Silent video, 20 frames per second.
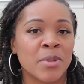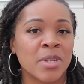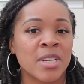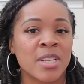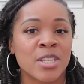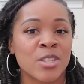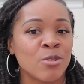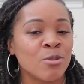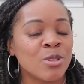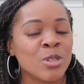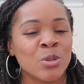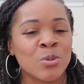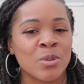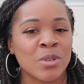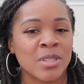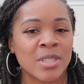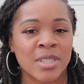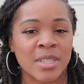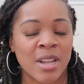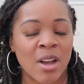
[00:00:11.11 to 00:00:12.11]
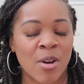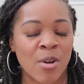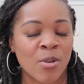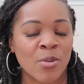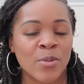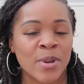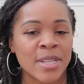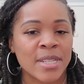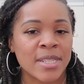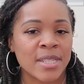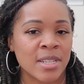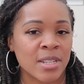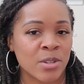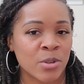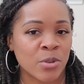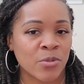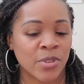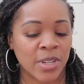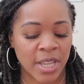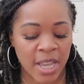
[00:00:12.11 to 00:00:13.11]
because YouTube doesn't always send
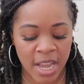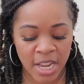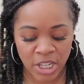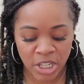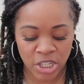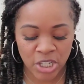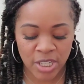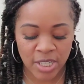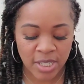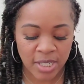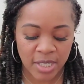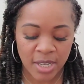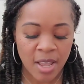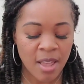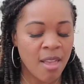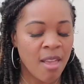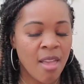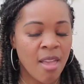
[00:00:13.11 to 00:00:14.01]
notifications.